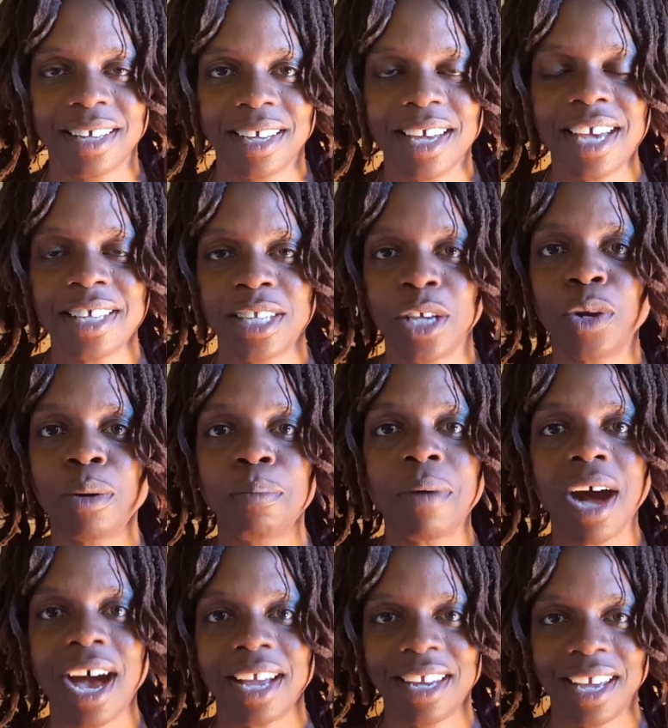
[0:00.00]
Is your
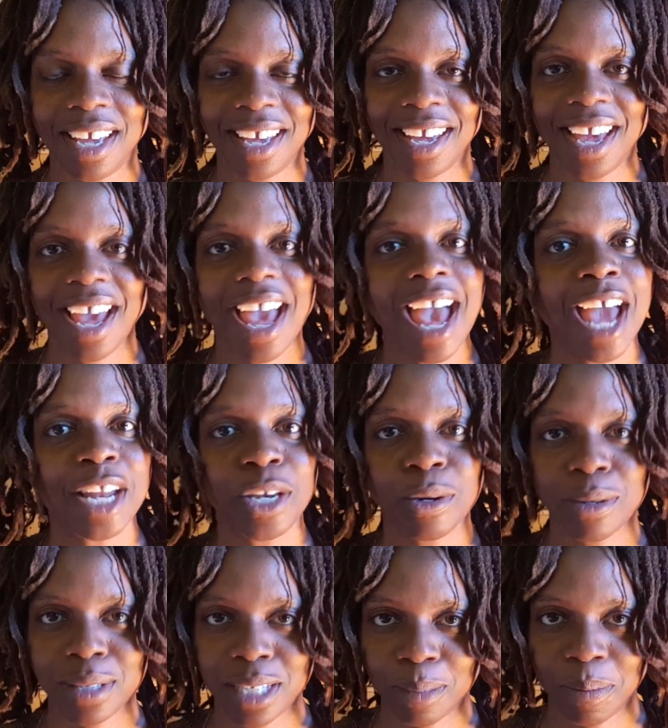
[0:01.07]
body and your
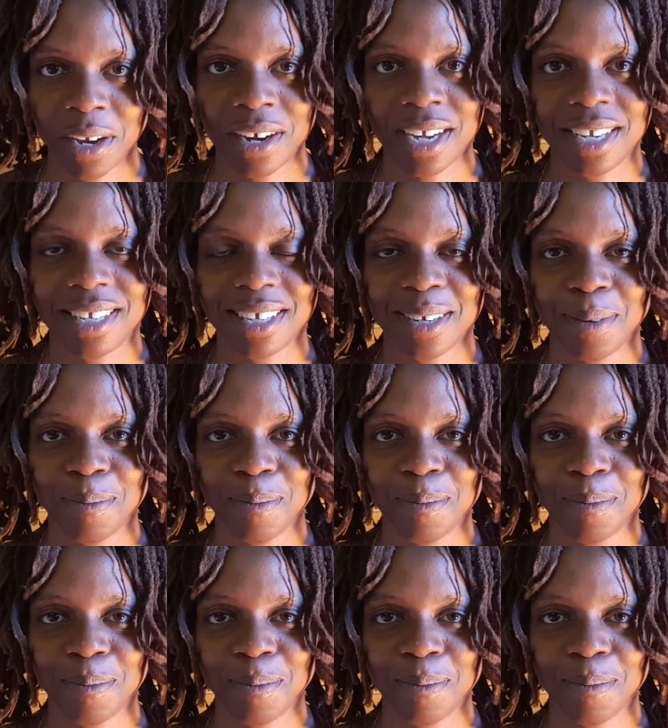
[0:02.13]
spirit.